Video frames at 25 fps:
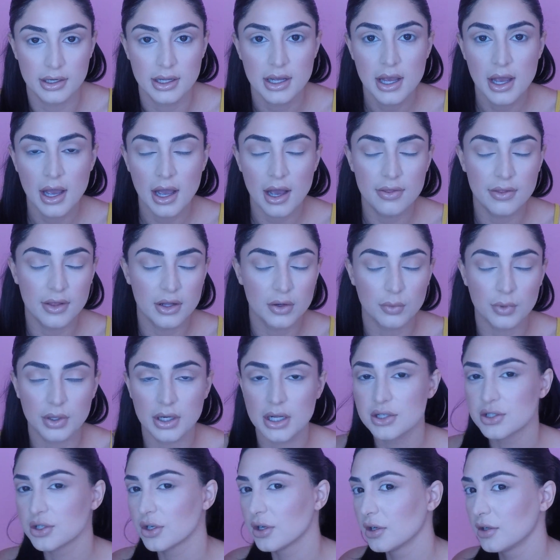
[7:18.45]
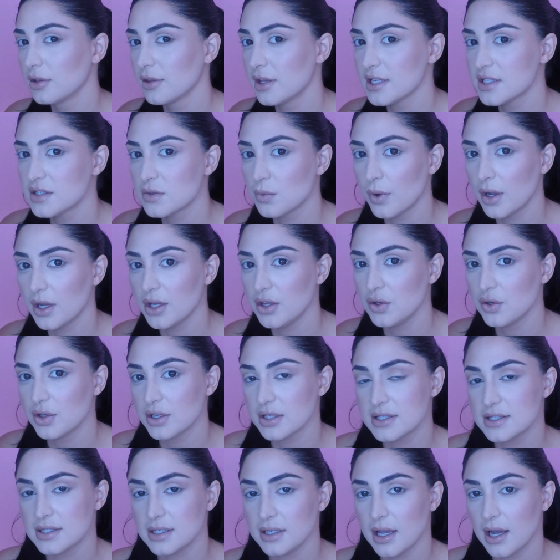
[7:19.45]
And then when I turn this way, you could
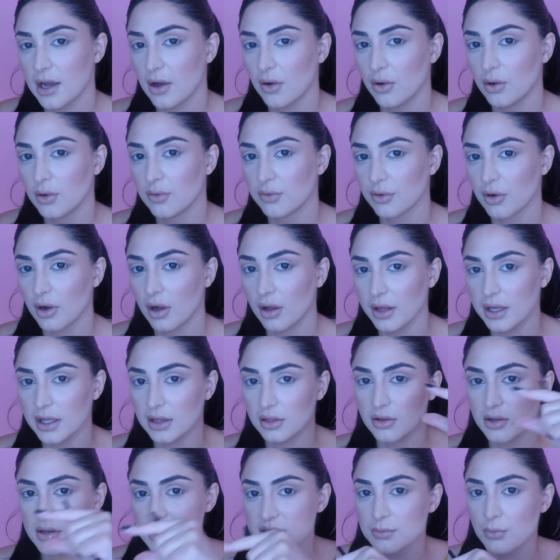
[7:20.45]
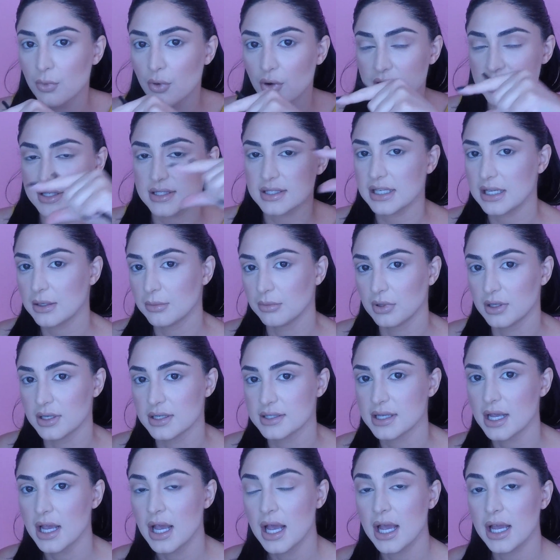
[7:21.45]
see how overall it looks more seamless.
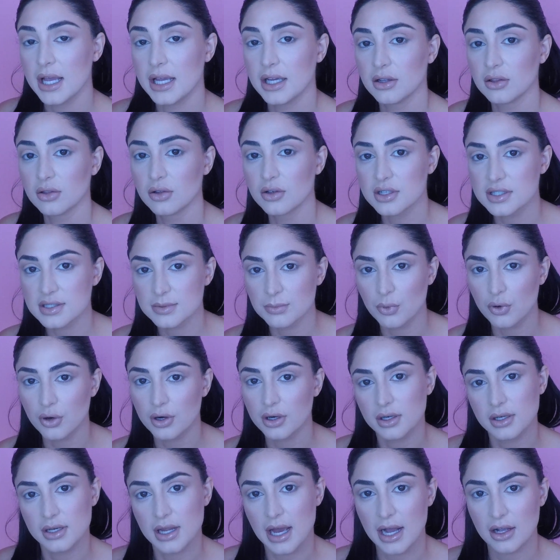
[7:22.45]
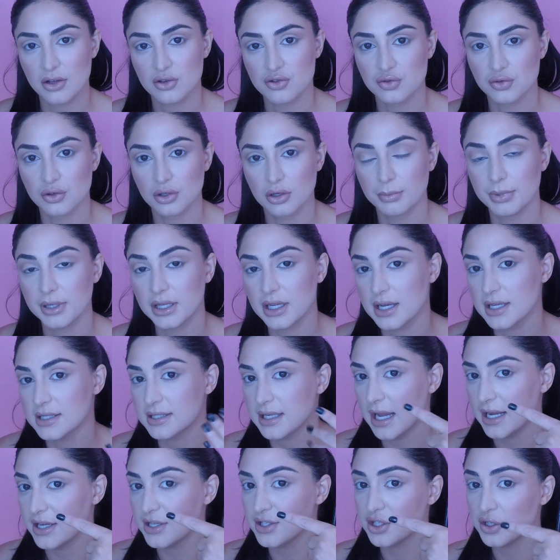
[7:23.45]
It looks more natural because I
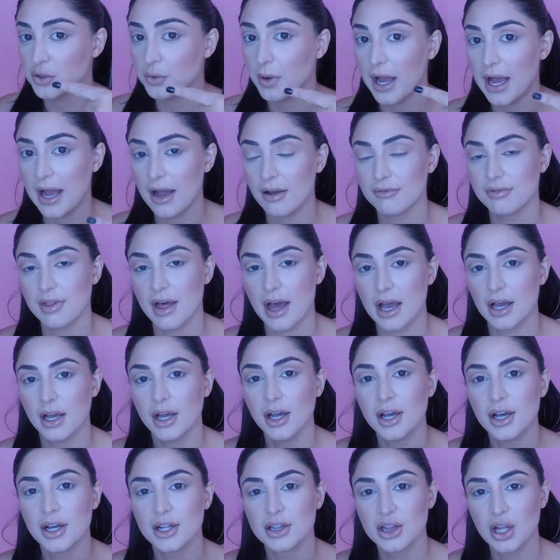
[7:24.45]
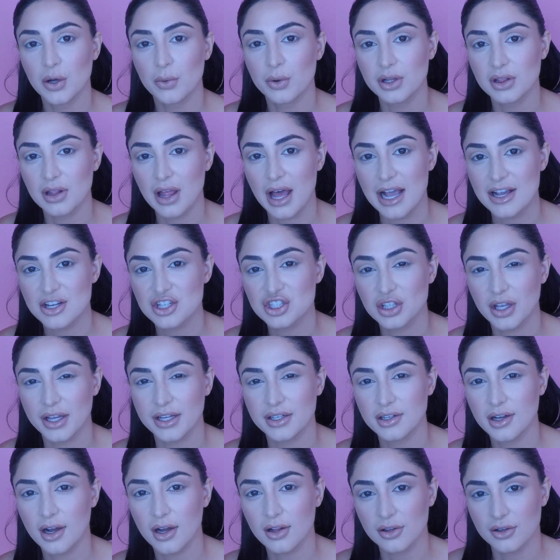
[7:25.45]
do have that lower lash line
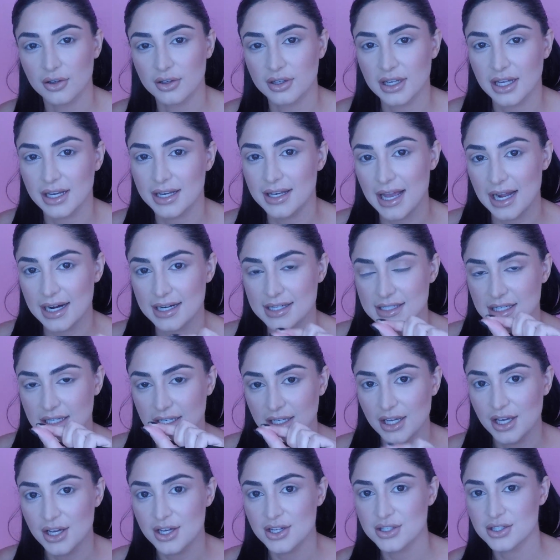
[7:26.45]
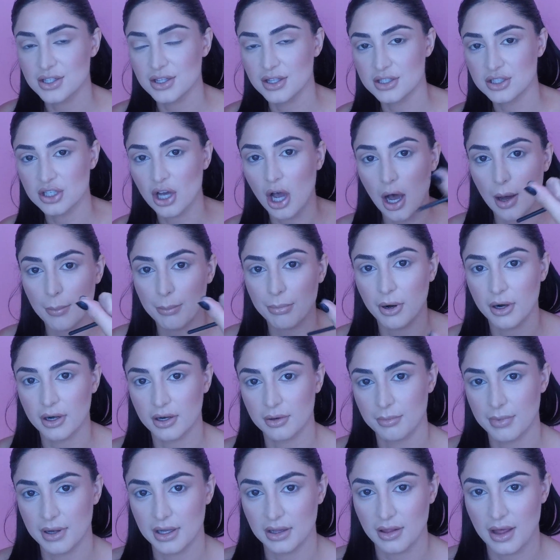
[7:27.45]
color connecting to the top part of
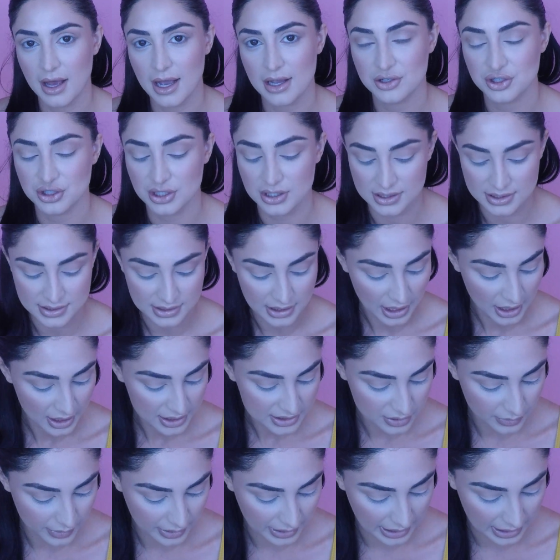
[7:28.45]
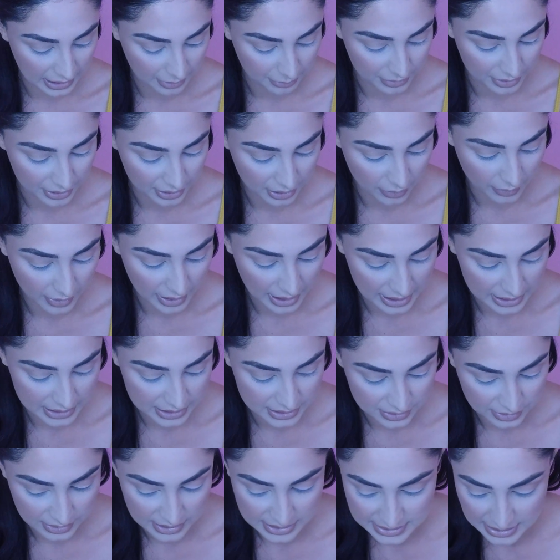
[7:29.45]
my lashes. So again, I'm going to go ahead and do
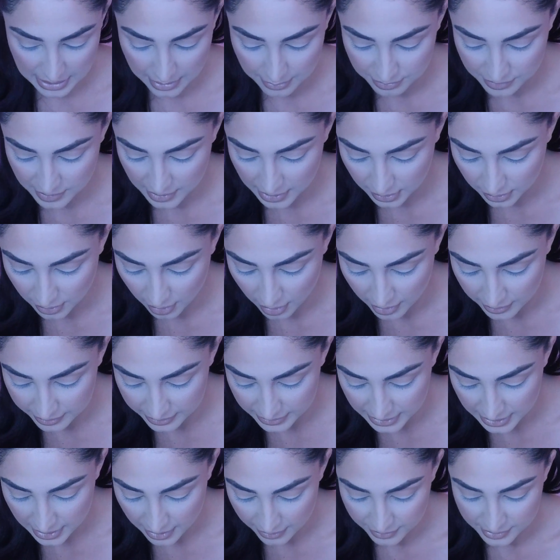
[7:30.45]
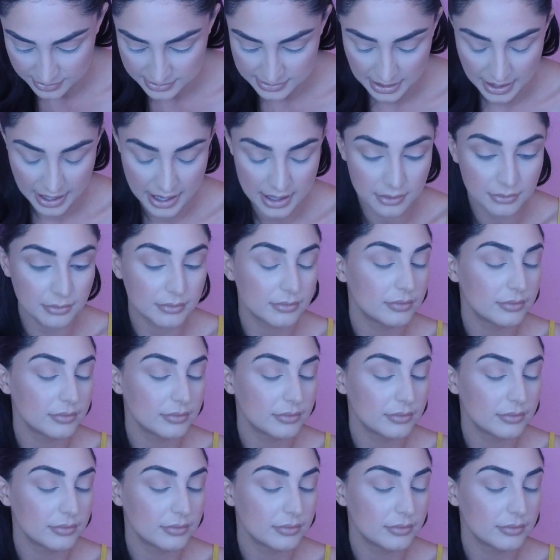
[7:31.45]
the same thing on the other side.